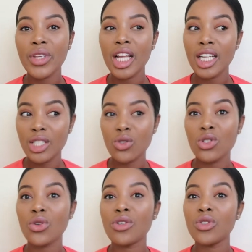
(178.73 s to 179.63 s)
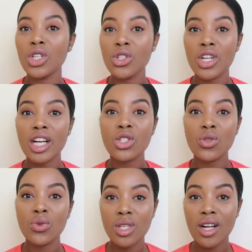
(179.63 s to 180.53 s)
literature review,
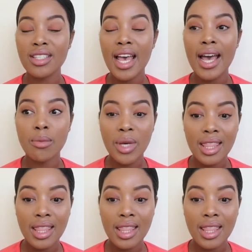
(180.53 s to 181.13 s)
introduction, results, and